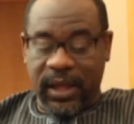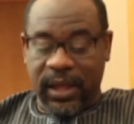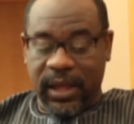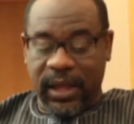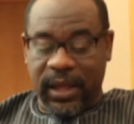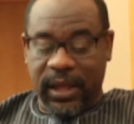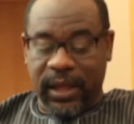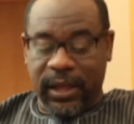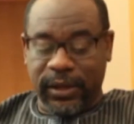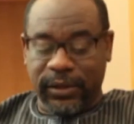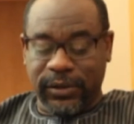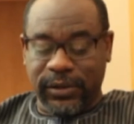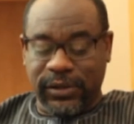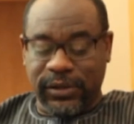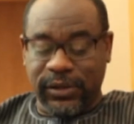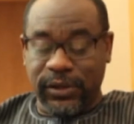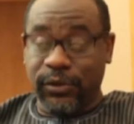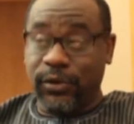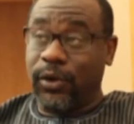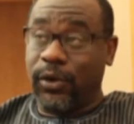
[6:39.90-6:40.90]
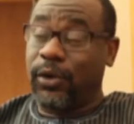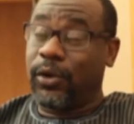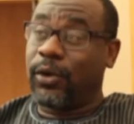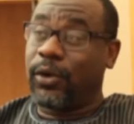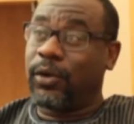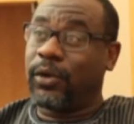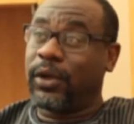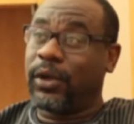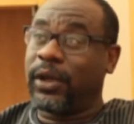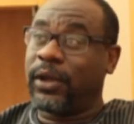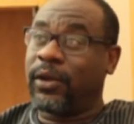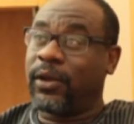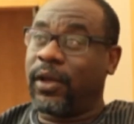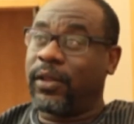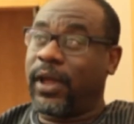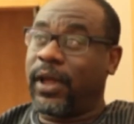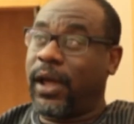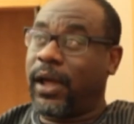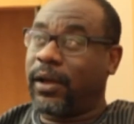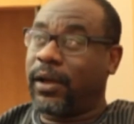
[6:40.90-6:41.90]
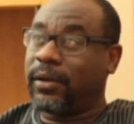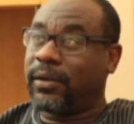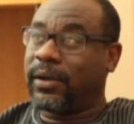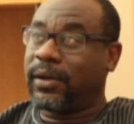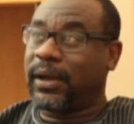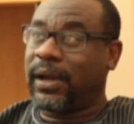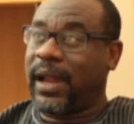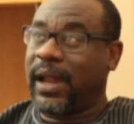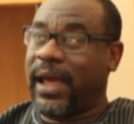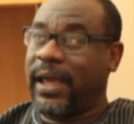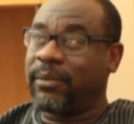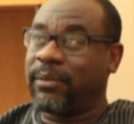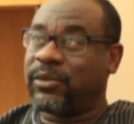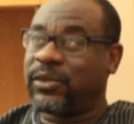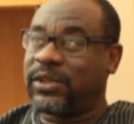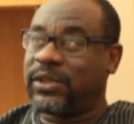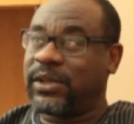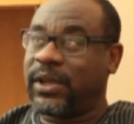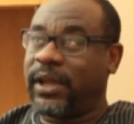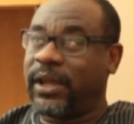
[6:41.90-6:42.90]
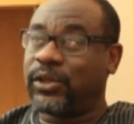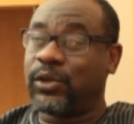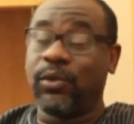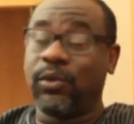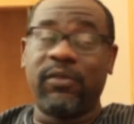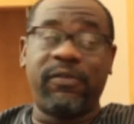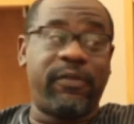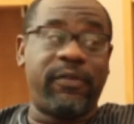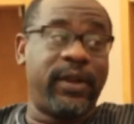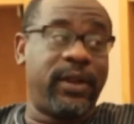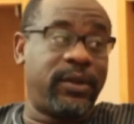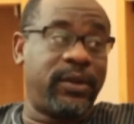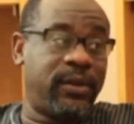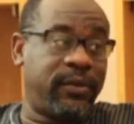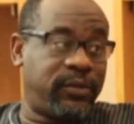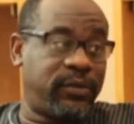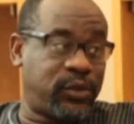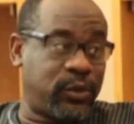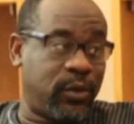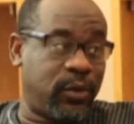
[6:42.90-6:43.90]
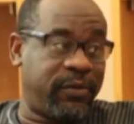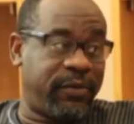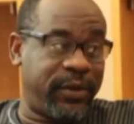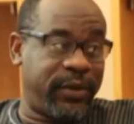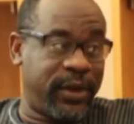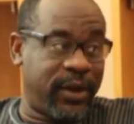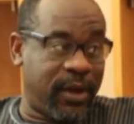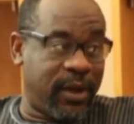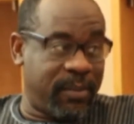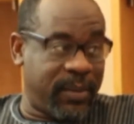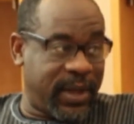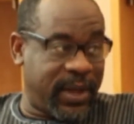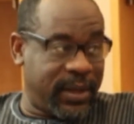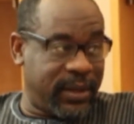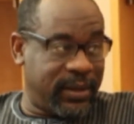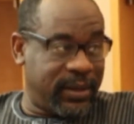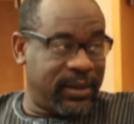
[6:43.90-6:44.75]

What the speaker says: a zero, in other climes, a toll-free number,